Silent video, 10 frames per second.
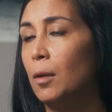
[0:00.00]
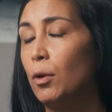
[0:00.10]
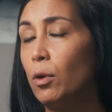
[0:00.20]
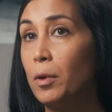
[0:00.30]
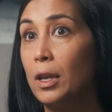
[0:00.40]

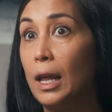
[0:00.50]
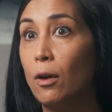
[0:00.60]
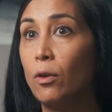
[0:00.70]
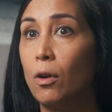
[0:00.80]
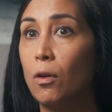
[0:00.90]
But what we
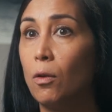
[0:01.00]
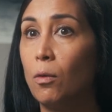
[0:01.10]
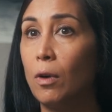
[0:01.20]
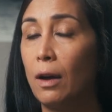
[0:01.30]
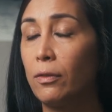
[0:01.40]
now
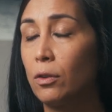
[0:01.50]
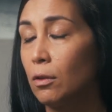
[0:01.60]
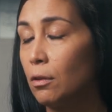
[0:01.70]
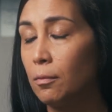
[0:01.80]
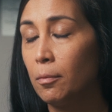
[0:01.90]
know
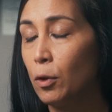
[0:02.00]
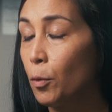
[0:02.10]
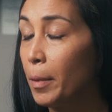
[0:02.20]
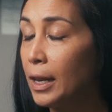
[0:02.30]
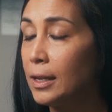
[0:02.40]
after you know
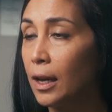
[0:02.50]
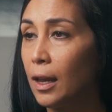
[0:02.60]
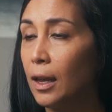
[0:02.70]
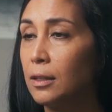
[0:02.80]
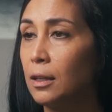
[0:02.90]
many
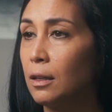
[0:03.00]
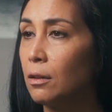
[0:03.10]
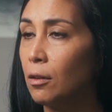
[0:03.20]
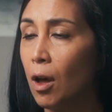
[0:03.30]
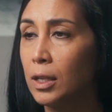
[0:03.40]
decades
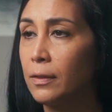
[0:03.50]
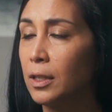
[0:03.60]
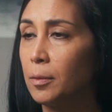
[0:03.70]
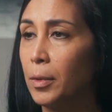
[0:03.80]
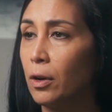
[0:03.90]
and lots of
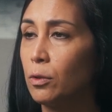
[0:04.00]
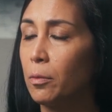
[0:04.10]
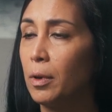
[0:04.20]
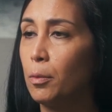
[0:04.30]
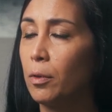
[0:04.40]
experience
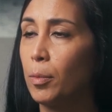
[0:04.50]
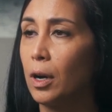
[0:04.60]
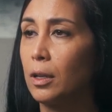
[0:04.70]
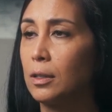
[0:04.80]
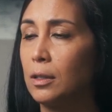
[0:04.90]
with people with
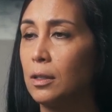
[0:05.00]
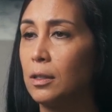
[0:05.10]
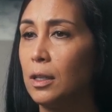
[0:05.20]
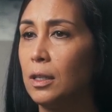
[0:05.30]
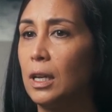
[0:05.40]
Parkinson's
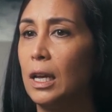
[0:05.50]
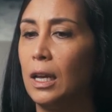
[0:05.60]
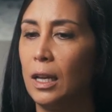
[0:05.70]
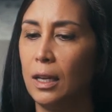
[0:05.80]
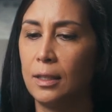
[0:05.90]
disease
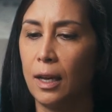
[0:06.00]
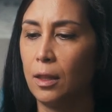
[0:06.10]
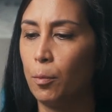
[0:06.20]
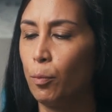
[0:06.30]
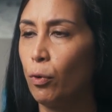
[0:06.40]
is that
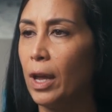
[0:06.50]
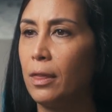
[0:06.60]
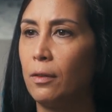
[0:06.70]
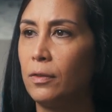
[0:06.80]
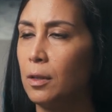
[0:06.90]
the
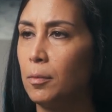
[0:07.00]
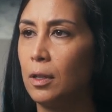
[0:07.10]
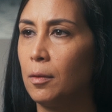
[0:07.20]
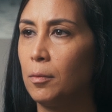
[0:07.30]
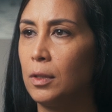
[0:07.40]
breadth of
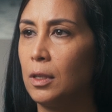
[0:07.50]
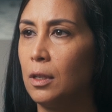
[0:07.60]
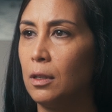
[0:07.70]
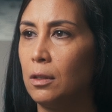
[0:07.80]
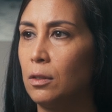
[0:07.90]
symptoms
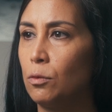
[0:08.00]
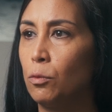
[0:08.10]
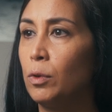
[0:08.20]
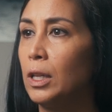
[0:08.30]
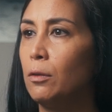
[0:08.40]
is
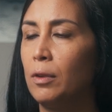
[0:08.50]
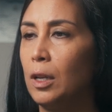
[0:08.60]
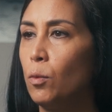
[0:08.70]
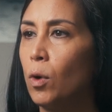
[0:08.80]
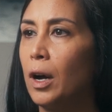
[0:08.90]
really,
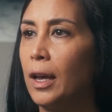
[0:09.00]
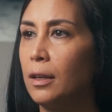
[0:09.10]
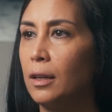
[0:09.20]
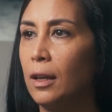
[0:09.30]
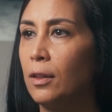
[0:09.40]
really
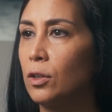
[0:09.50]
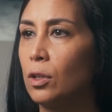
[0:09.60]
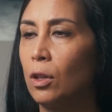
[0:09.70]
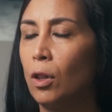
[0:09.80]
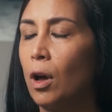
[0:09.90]
wide and there's
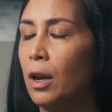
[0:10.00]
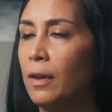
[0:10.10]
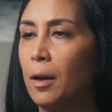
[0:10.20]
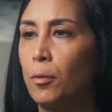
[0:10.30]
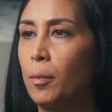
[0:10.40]
a lot of
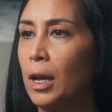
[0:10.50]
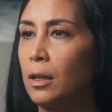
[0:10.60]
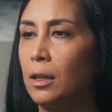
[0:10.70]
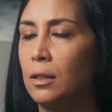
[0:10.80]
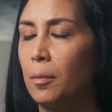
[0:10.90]

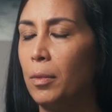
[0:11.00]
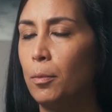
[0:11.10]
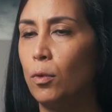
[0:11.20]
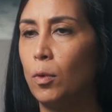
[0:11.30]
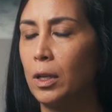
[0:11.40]
abnormalities that
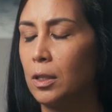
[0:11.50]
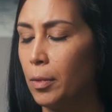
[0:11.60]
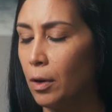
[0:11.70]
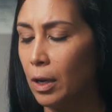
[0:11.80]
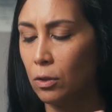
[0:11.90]
people will
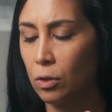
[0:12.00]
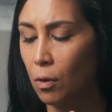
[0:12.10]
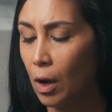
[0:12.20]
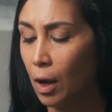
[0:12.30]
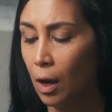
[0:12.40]
experience.
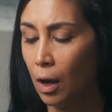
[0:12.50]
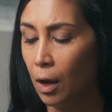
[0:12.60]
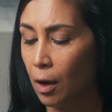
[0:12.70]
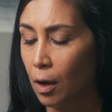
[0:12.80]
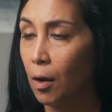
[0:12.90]
So
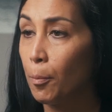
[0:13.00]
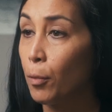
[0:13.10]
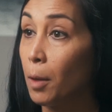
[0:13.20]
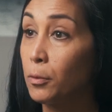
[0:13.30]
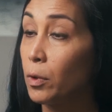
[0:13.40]

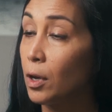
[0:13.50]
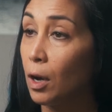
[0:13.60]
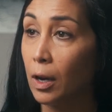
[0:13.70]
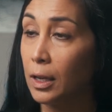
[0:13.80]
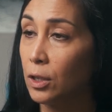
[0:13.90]
problems with
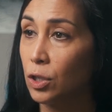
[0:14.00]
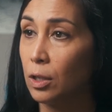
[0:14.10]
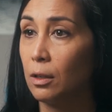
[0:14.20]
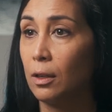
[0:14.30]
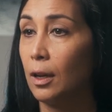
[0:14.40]
cognition.